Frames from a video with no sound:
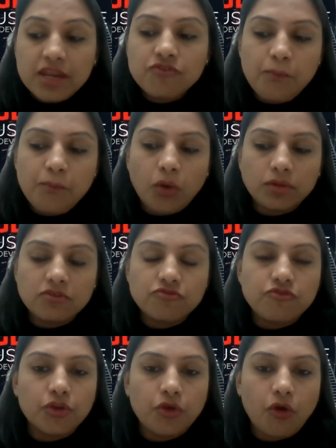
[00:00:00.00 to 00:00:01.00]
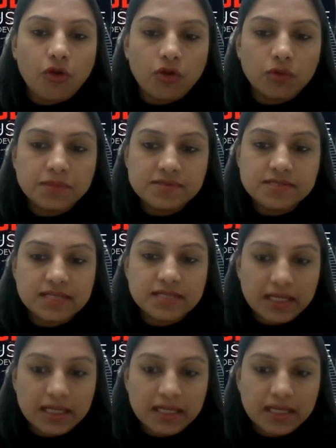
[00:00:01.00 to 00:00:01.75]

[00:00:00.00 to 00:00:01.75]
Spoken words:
very important for your own business